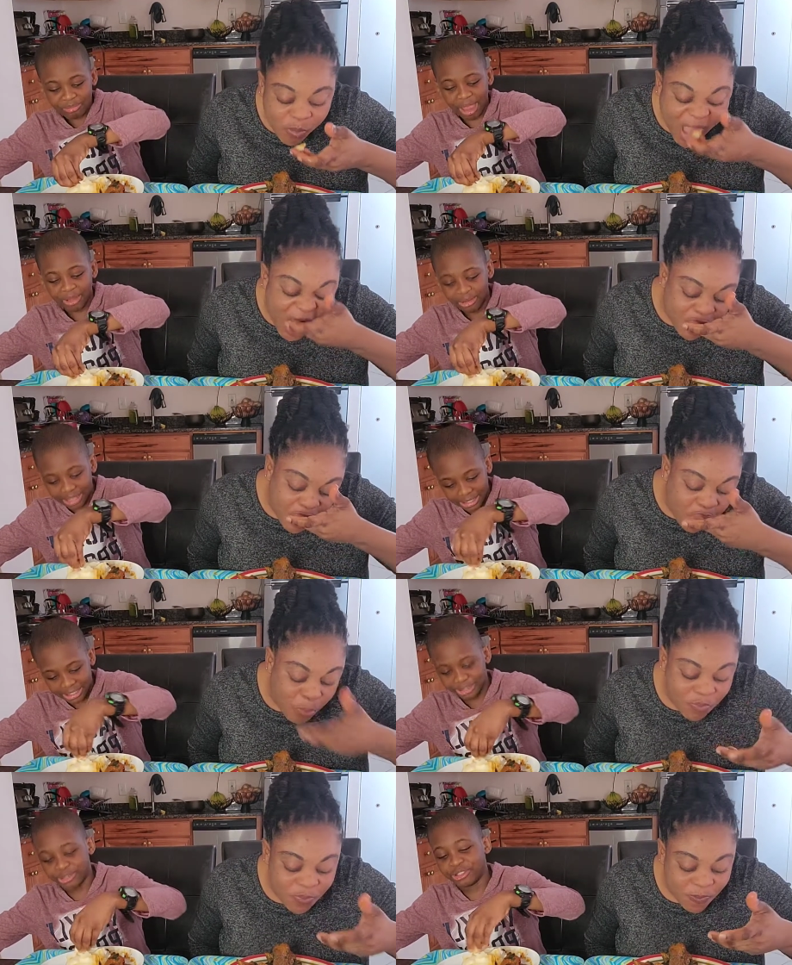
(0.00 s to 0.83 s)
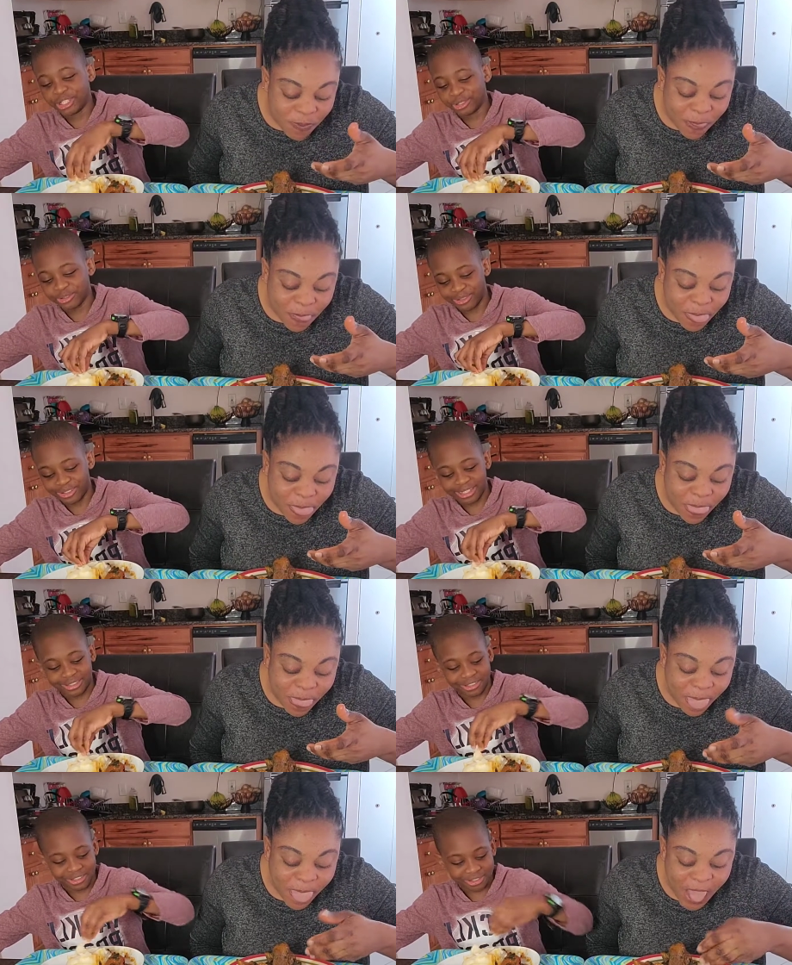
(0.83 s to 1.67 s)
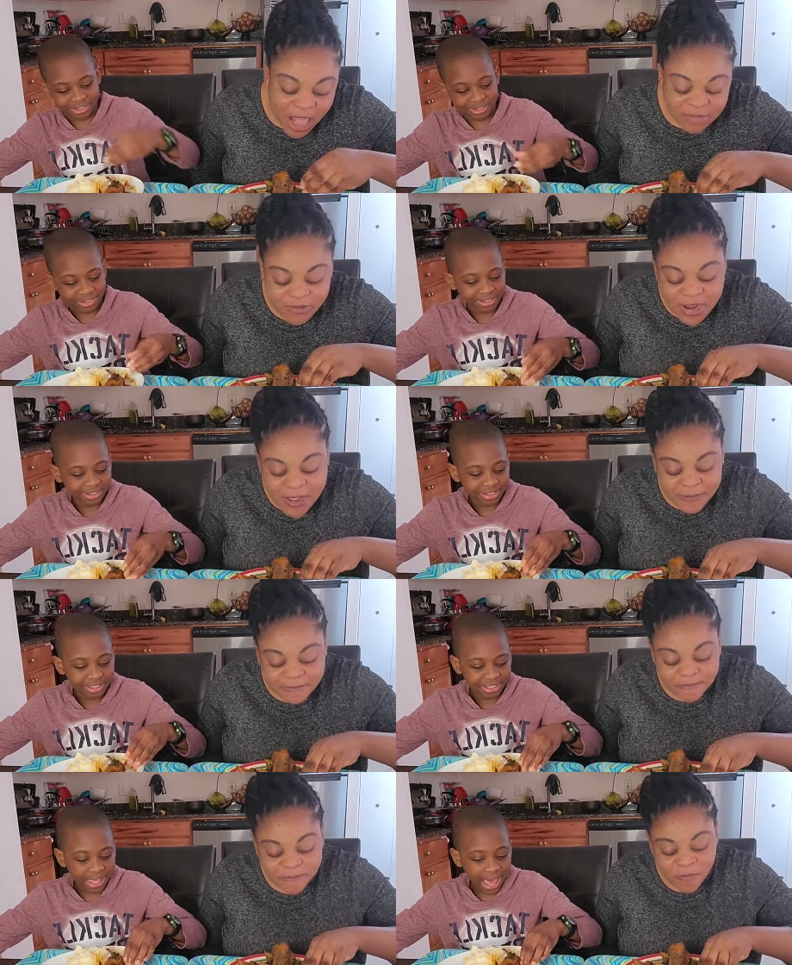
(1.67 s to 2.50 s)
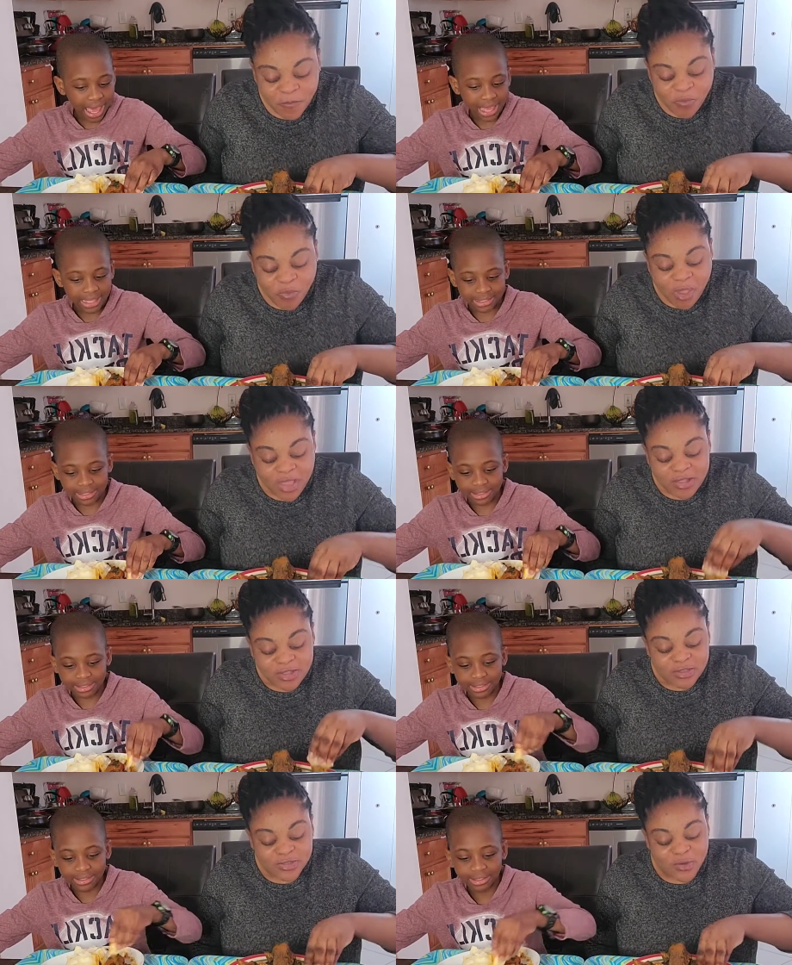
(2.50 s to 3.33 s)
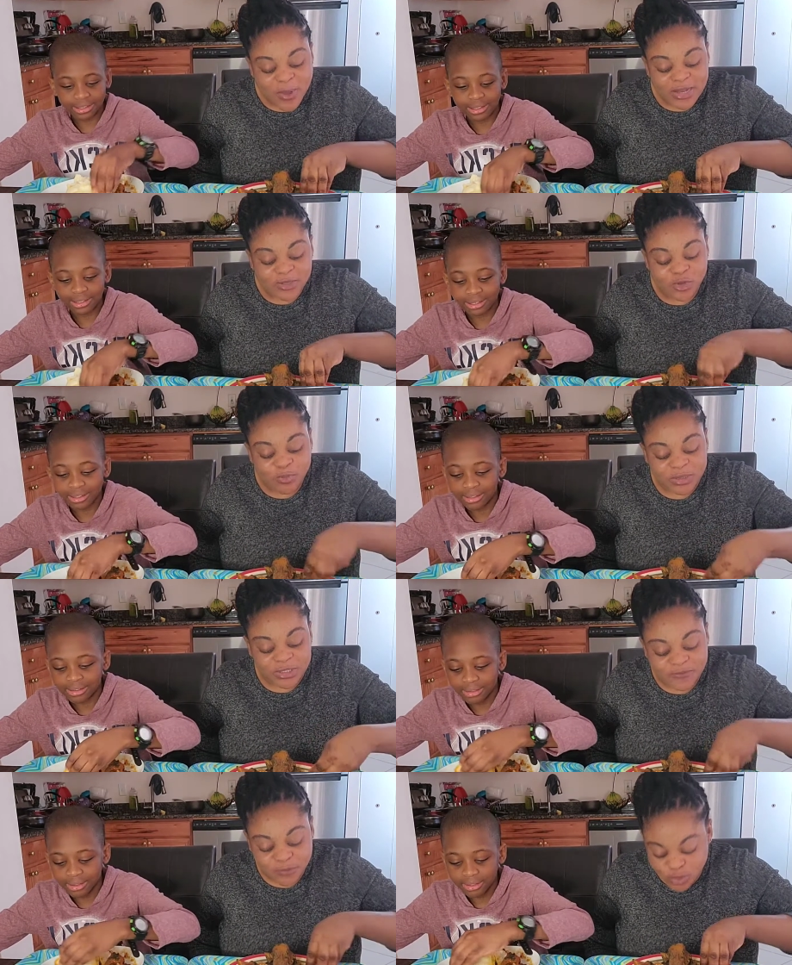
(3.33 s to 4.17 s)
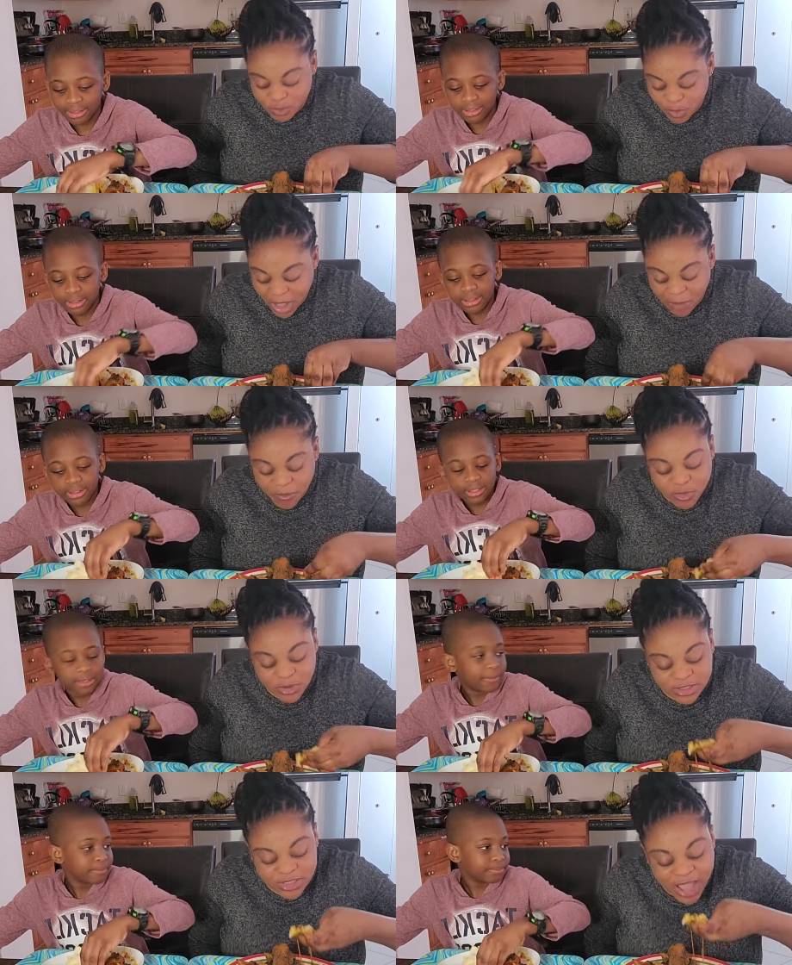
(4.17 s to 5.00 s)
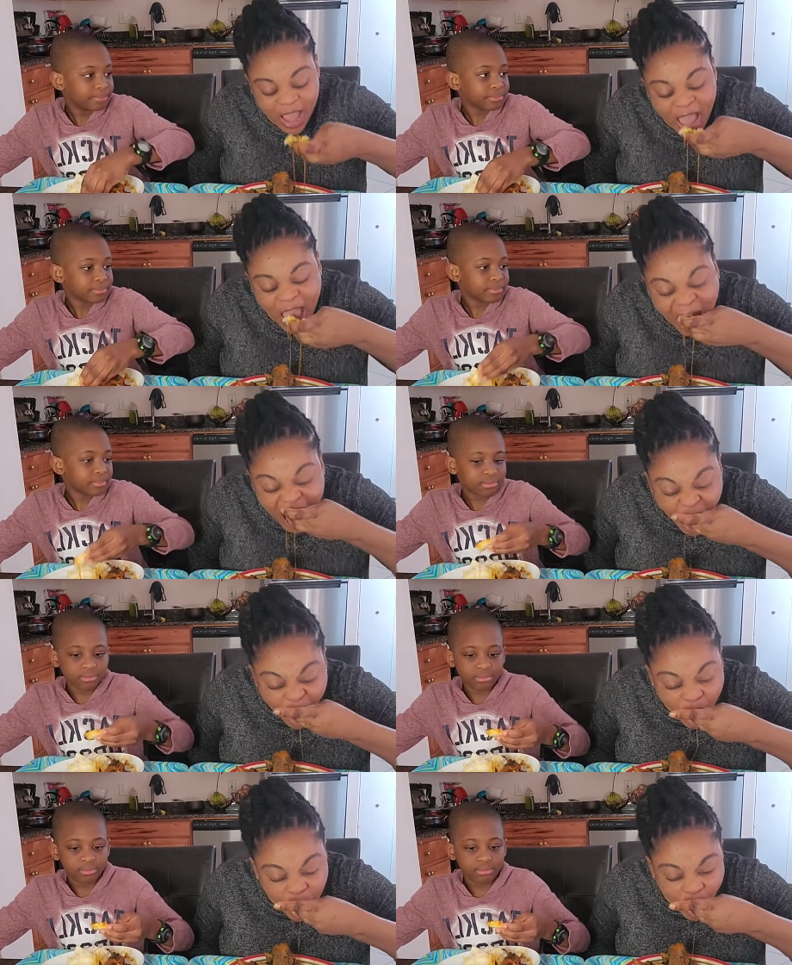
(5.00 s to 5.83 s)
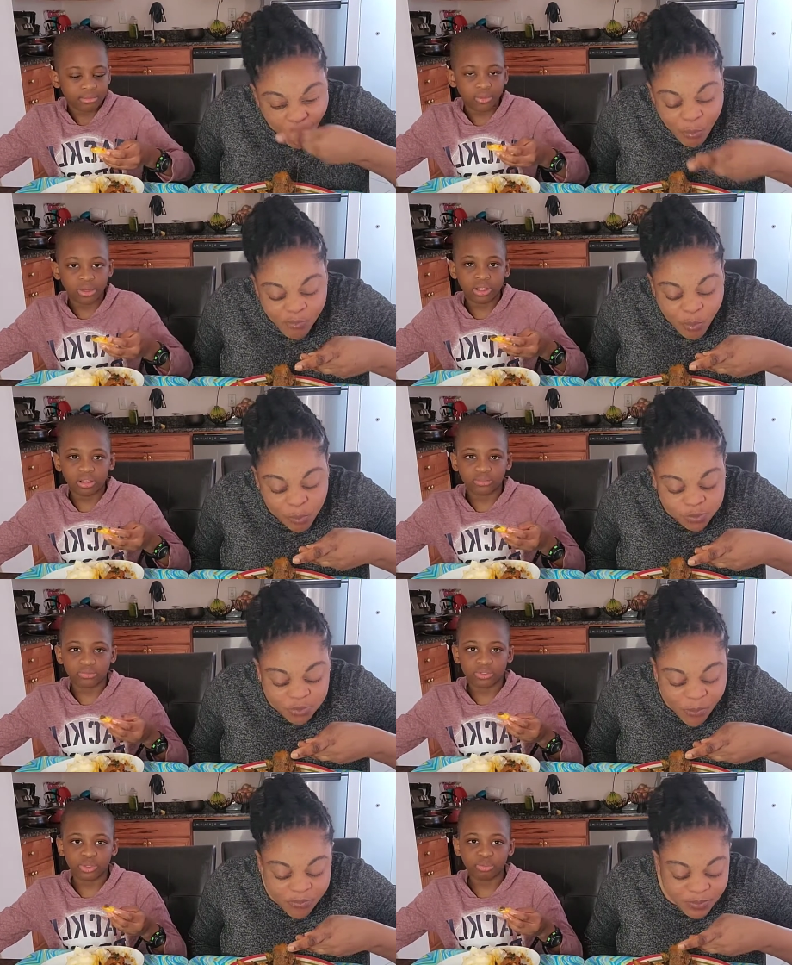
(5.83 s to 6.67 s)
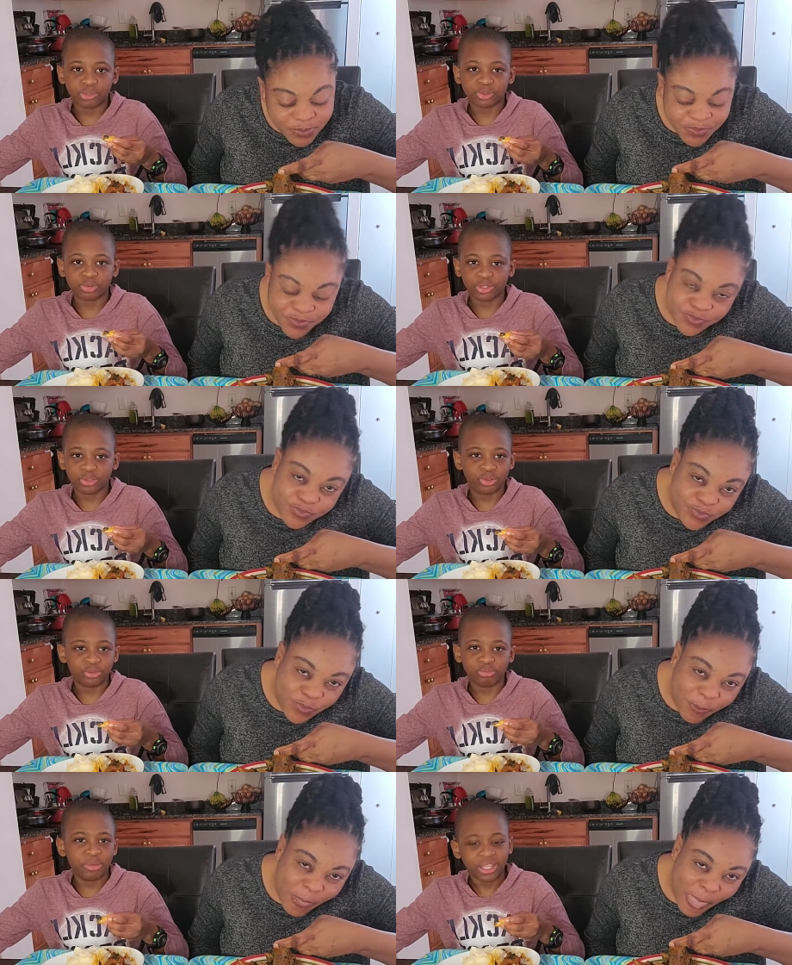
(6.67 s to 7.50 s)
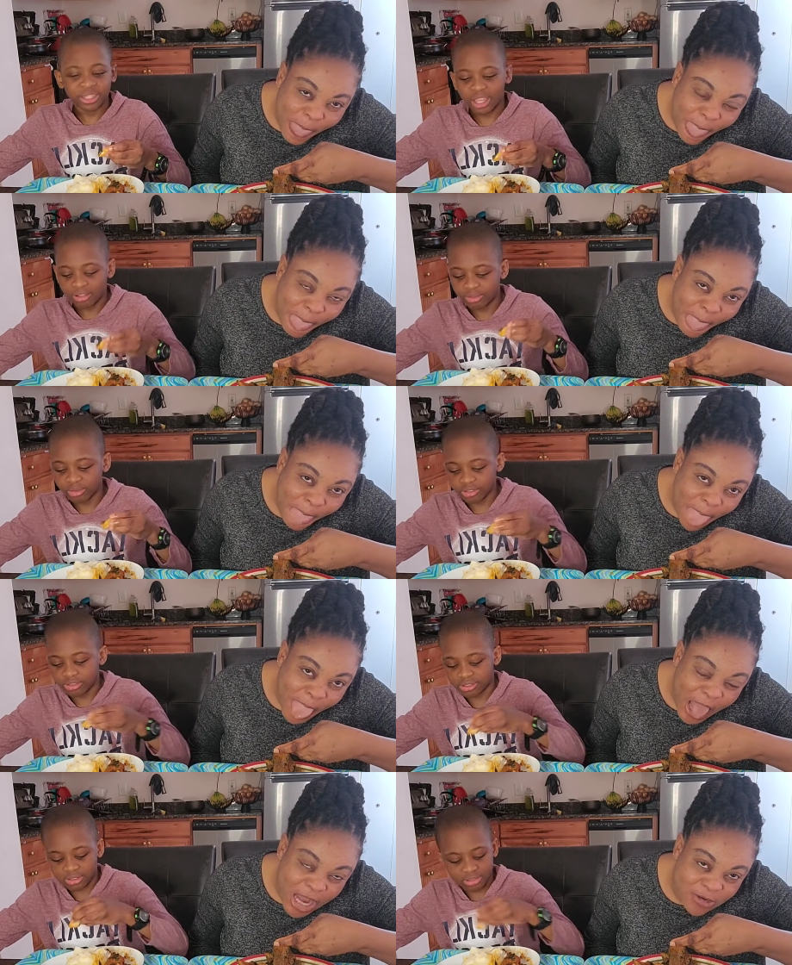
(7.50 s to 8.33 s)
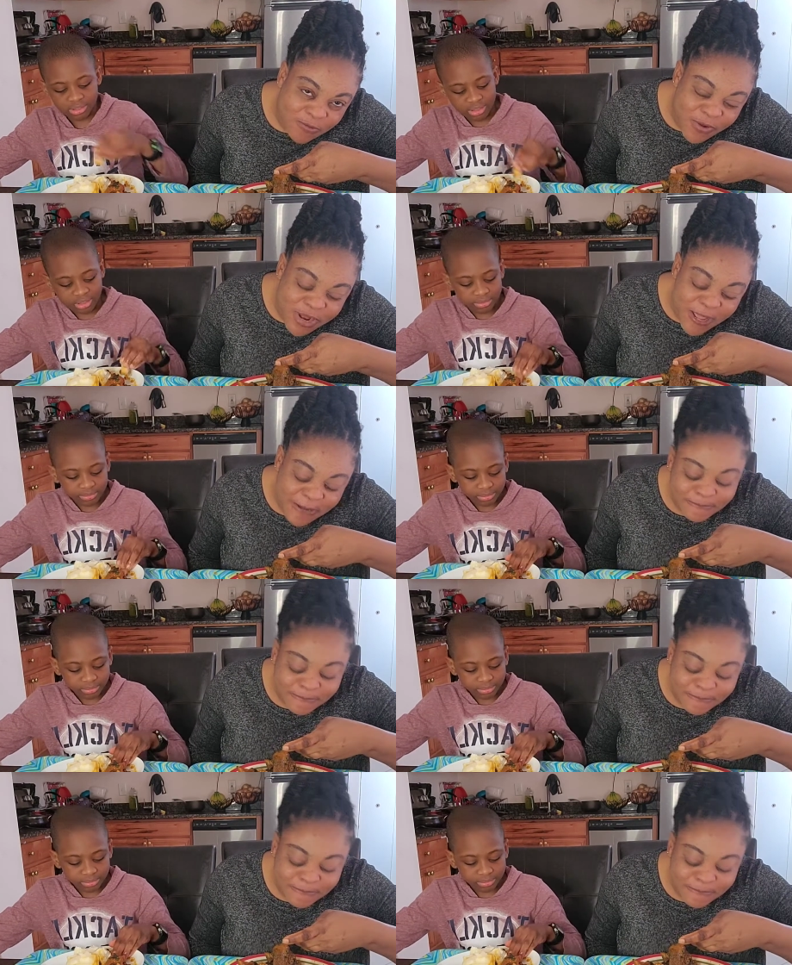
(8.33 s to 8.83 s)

Speaker 1: I don't like it because I do not like it. Really? Yes.
Speaker 2: So when the soup is sweet, how will you eat there?
Speaker 1: Well, the soup is sweet. You don't make that noise. Really?